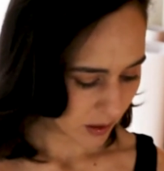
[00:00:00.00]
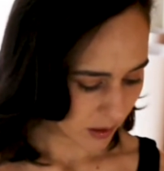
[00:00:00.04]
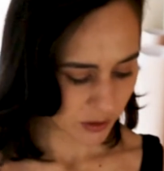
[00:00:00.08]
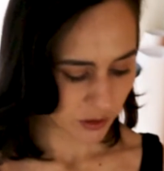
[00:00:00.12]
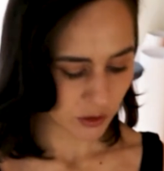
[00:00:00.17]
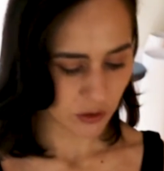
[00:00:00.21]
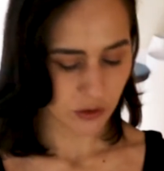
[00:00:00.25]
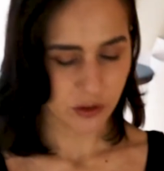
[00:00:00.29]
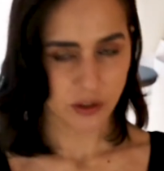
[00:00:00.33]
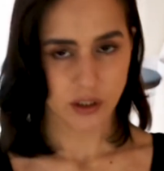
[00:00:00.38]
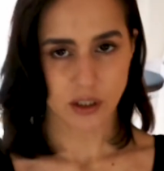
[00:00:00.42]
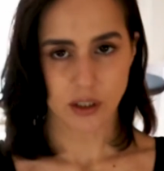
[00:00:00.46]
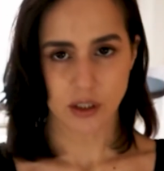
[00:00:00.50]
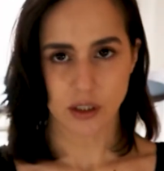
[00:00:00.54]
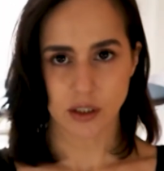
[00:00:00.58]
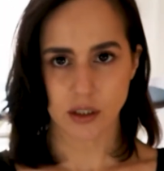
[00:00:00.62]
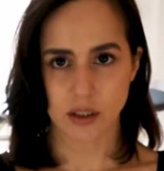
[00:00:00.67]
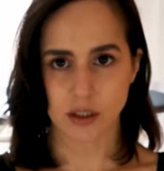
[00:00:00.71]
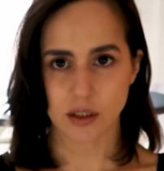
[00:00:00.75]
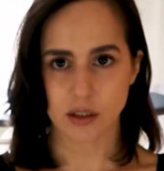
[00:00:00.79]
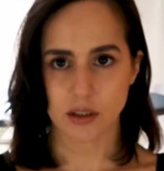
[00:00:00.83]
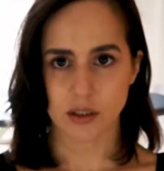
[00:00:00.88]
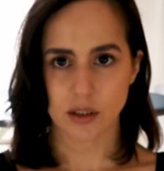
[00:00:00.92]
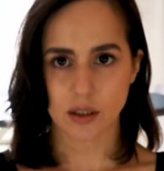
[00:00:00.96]
You'll
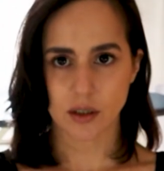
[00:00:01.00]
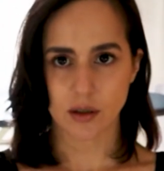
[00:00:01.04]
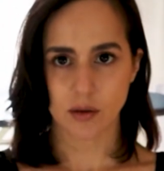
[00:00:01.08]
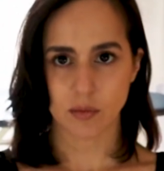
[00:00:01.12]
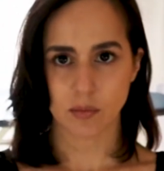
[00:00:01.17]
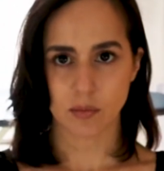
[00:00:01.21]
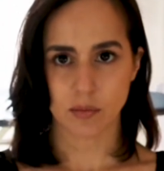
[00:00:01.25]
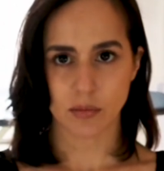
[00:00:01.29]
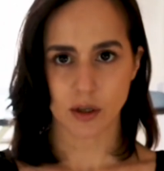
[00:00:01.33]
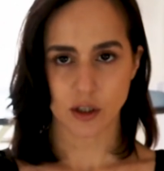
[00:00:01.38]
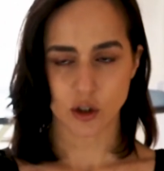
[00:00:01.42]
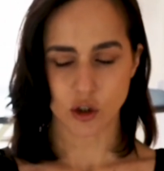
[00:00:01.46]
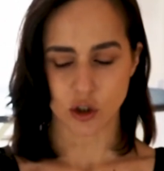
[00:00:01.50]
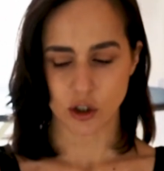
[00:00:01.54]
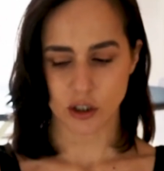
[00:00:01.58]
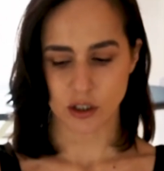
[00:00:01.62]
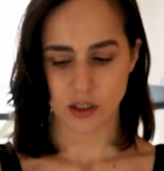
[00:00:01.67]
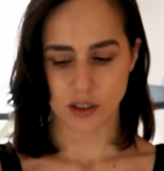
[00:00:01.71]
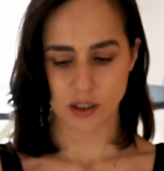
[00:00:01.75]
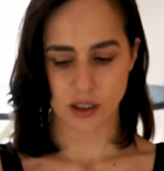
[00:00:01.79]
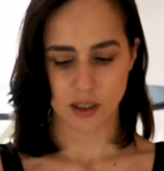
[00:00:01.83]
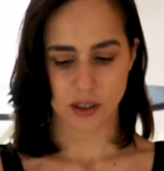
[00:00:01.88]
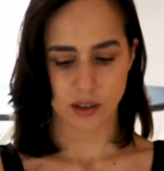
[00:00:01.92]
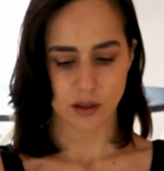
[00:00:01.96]
need
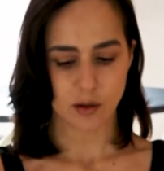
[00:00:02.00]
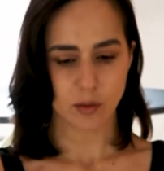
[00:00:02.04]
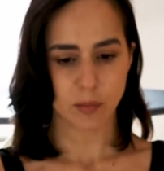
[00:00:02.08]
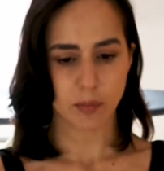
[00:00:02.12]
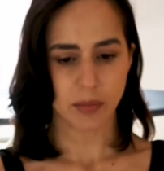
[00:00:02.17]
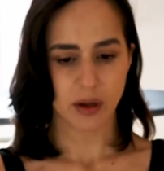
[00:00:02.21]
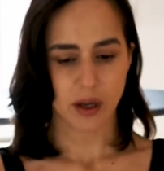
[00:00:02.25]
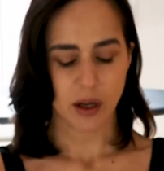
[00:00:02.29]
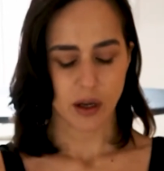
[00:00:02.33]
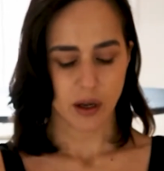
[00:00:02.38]
measuring tape.